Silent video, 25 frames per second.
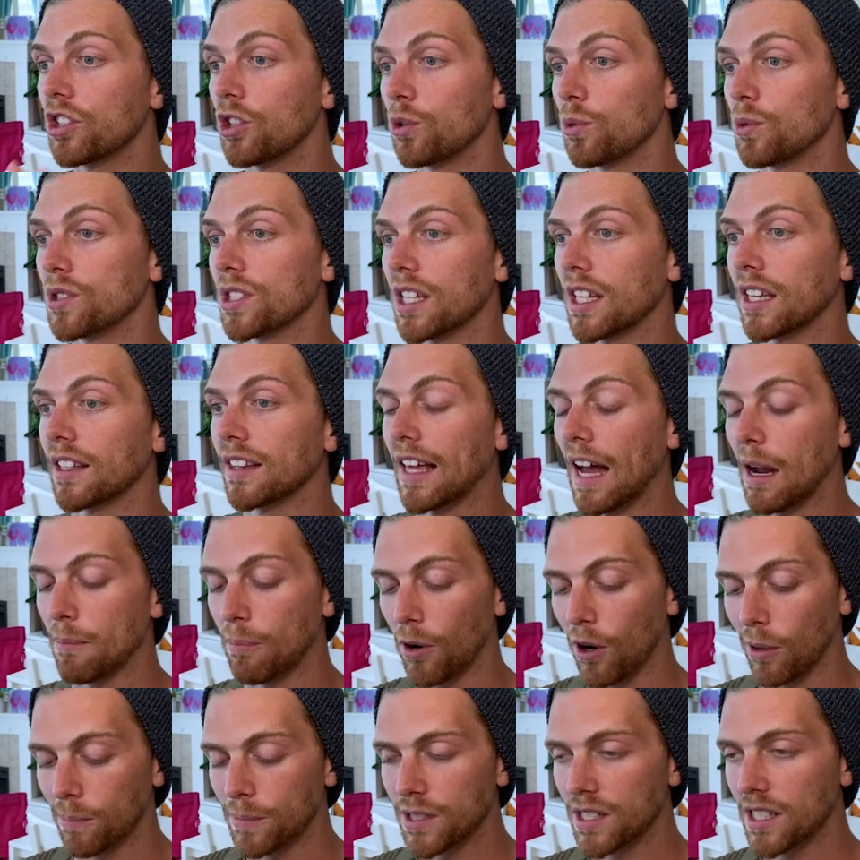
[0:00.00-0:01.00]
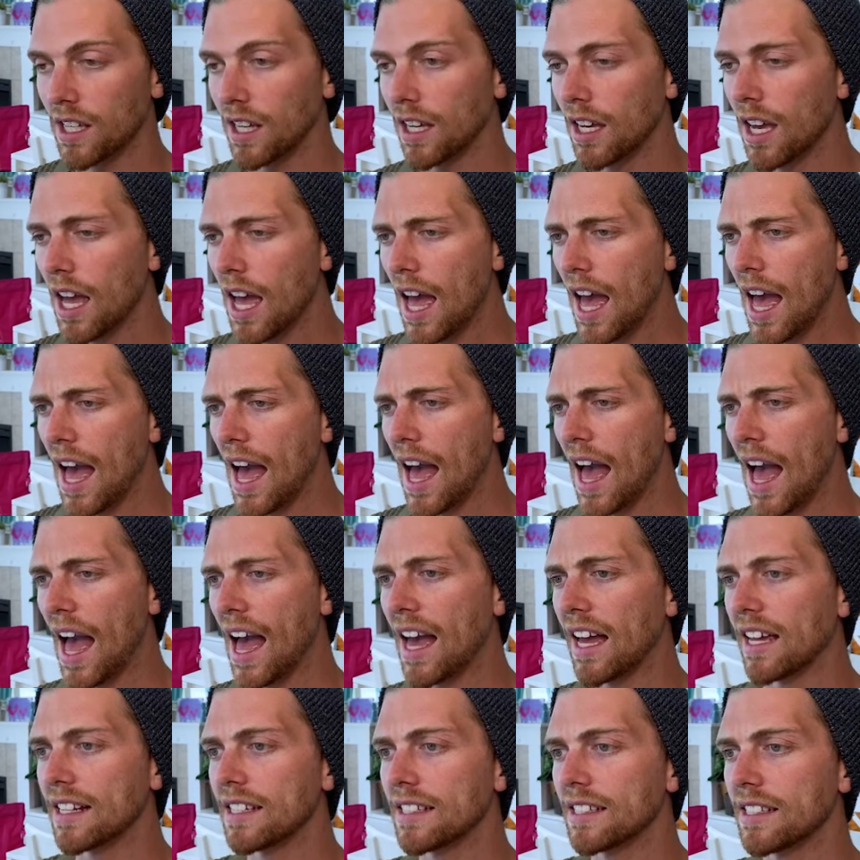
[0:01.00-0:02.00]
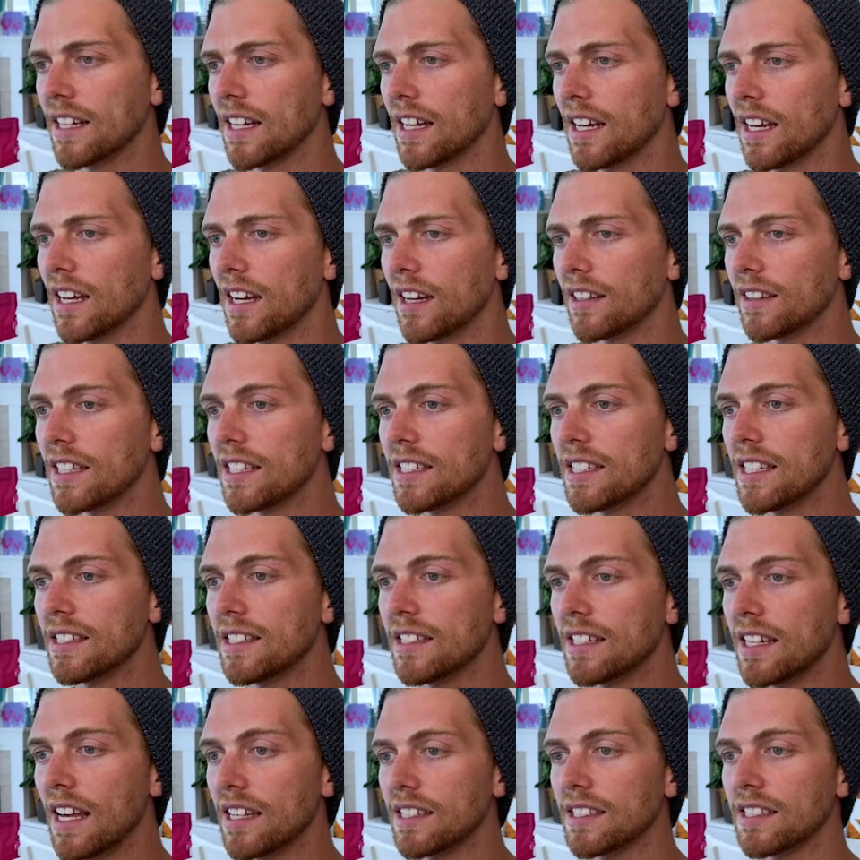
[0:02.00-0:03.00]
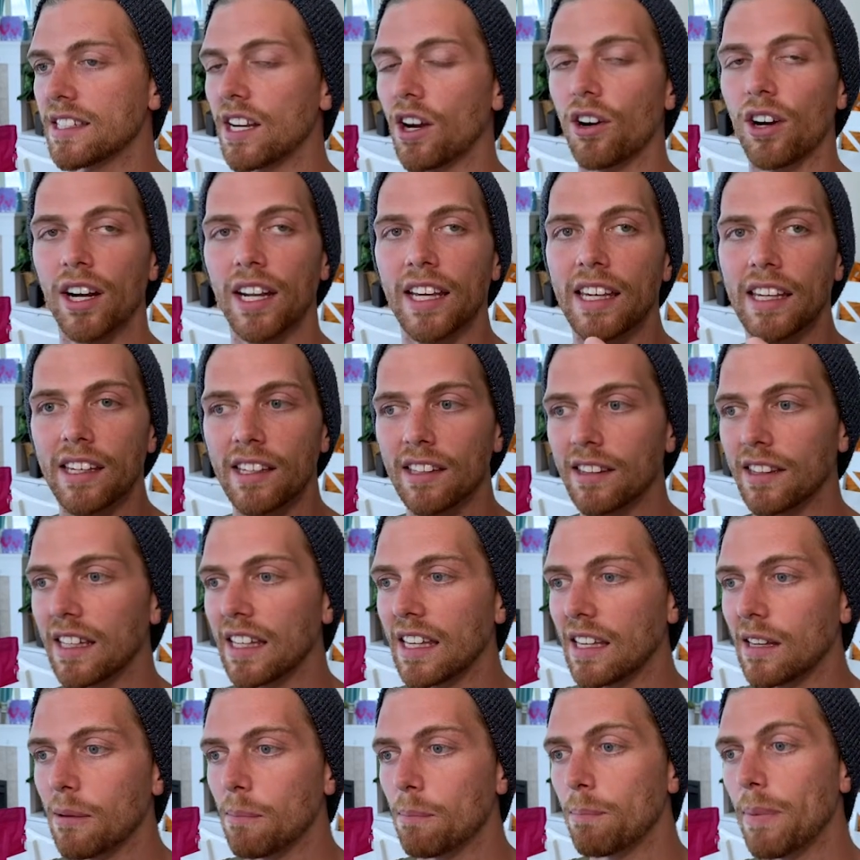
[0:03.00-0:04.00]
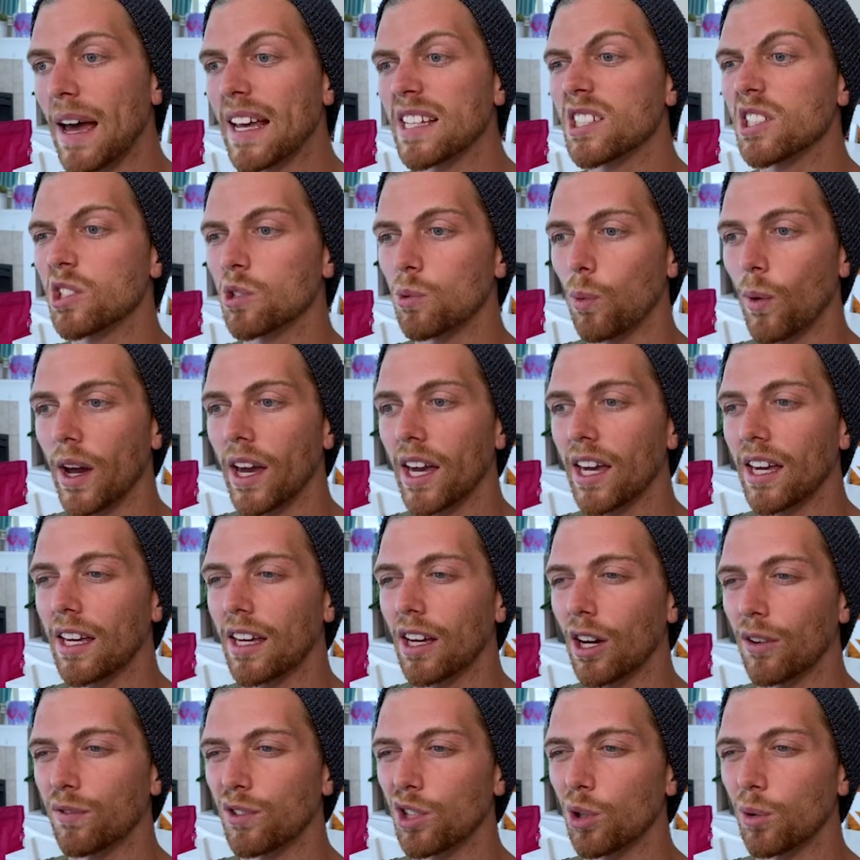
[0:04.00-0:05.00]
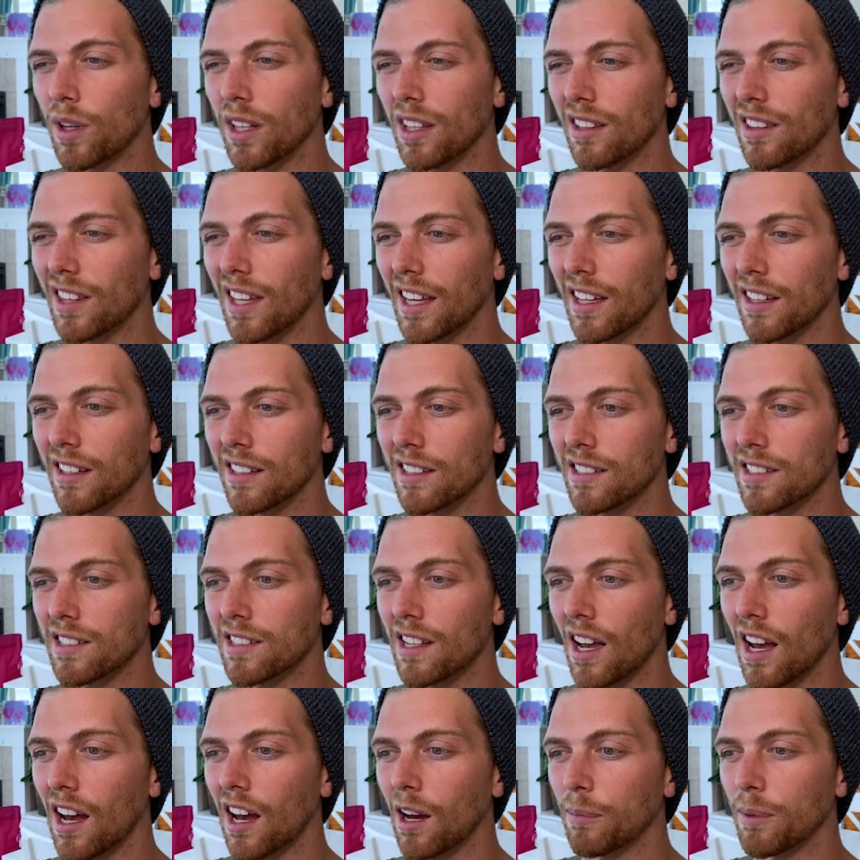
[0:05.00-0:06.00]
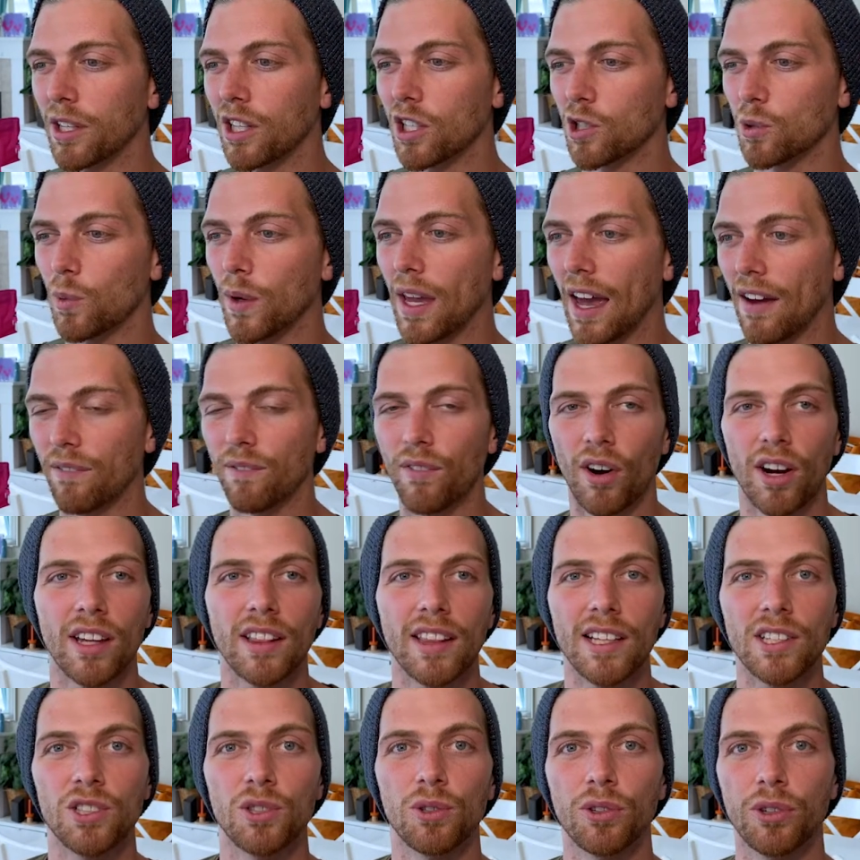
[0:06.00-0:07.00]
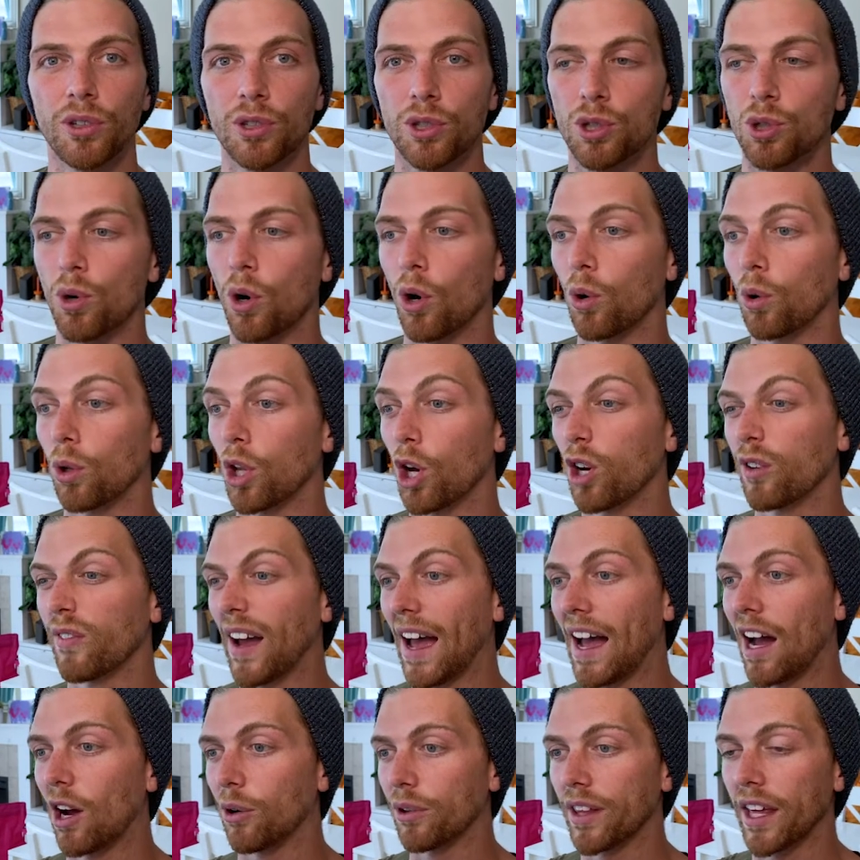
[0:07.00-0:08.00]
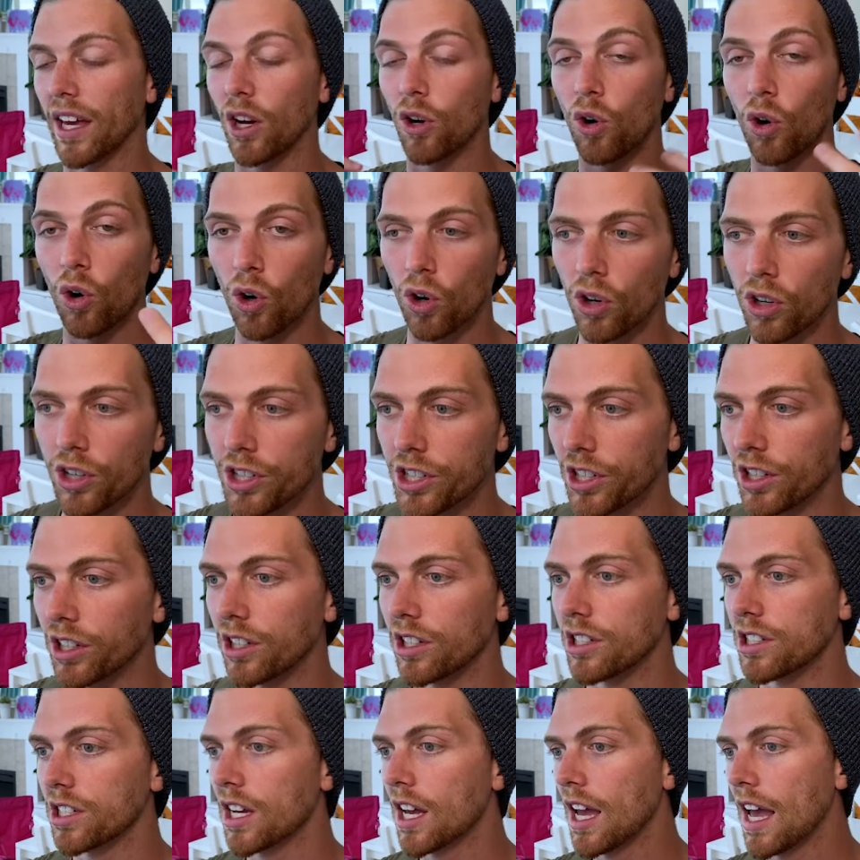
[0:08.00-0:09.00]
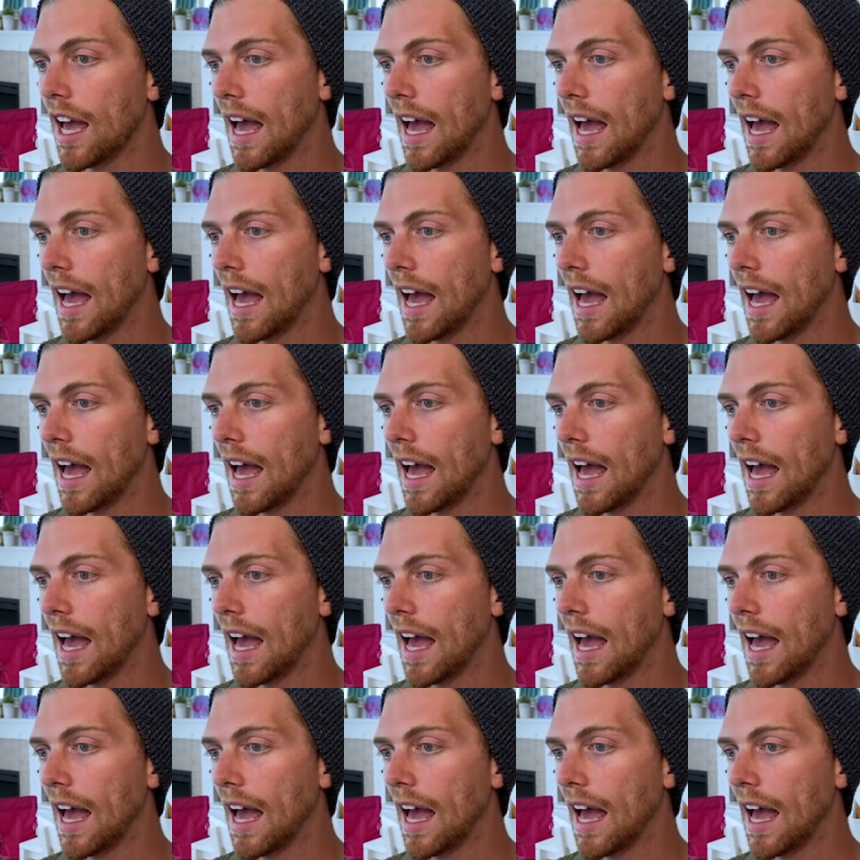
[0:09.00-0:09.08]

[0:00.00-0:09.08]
using that property. And this isn't necessarily the best way of doing things, because we have very little control over how they're ordered,